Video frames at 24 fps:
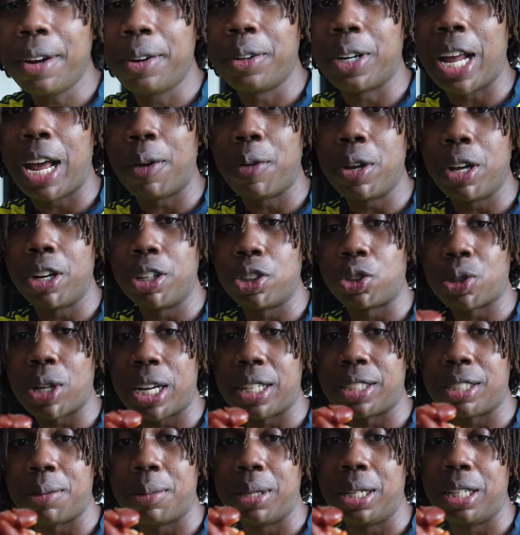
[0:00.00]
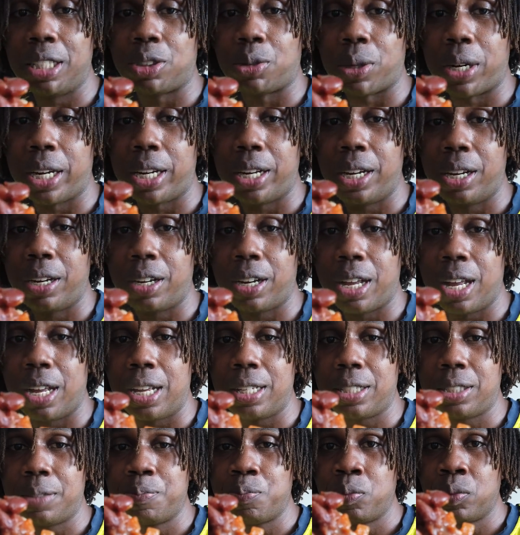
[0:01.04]
now we're gonna try some of this right here,
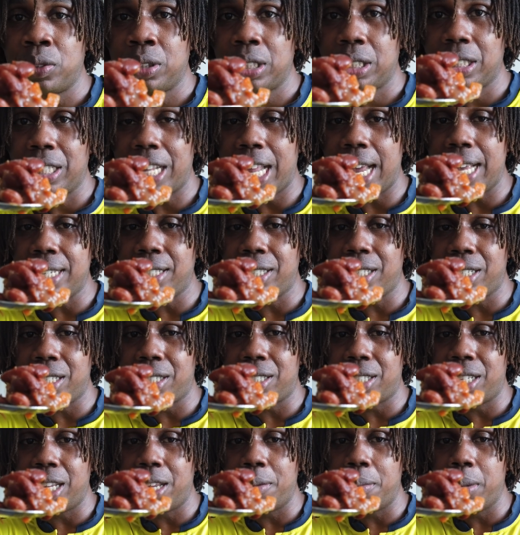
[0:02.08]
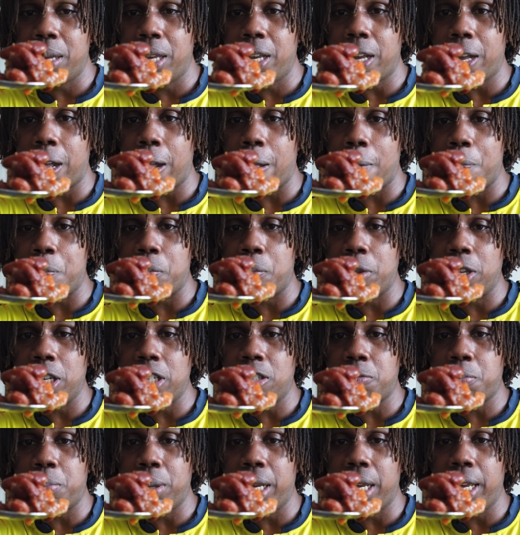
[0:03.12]
guys nice and steamy um
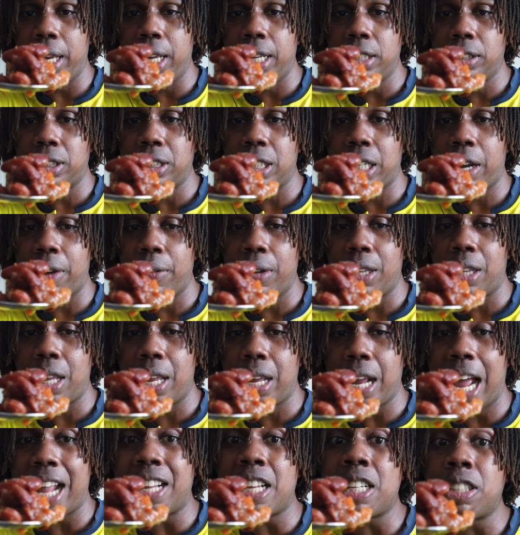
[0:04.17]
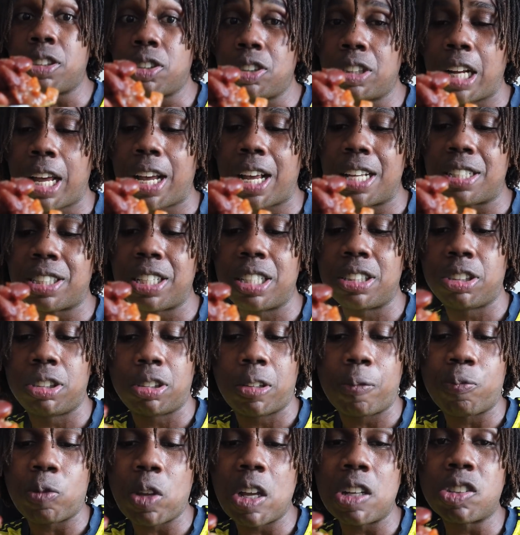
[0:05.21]
these beans and everything i thought she like i said she
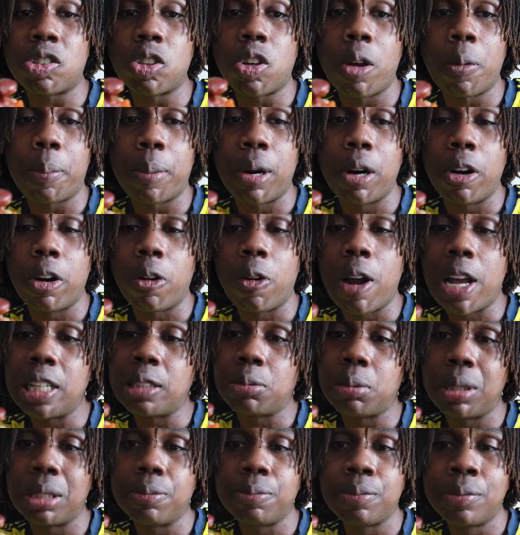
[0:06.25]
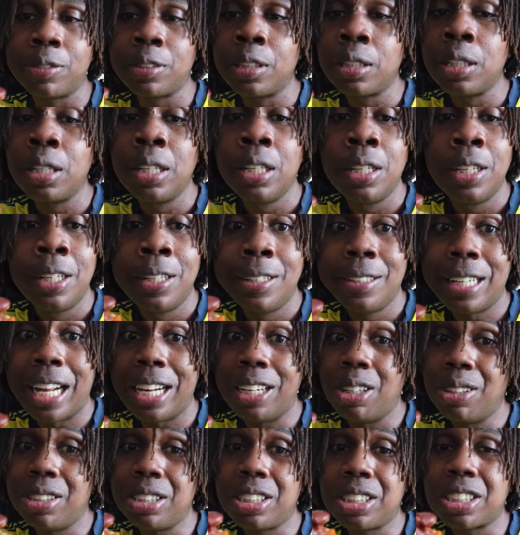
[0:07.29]
thought she's gonna put it on the rice but i
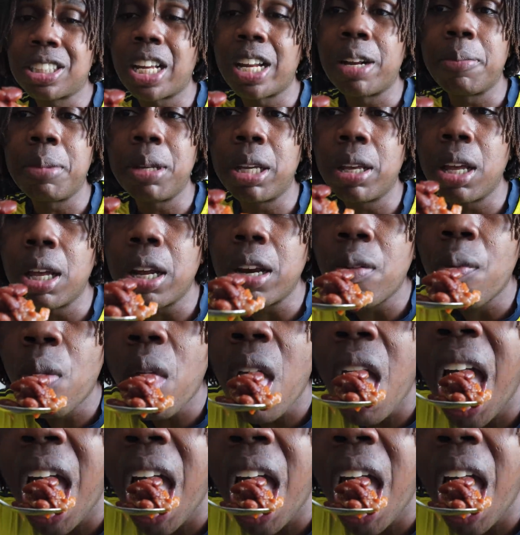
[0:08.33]
know this is gonna be good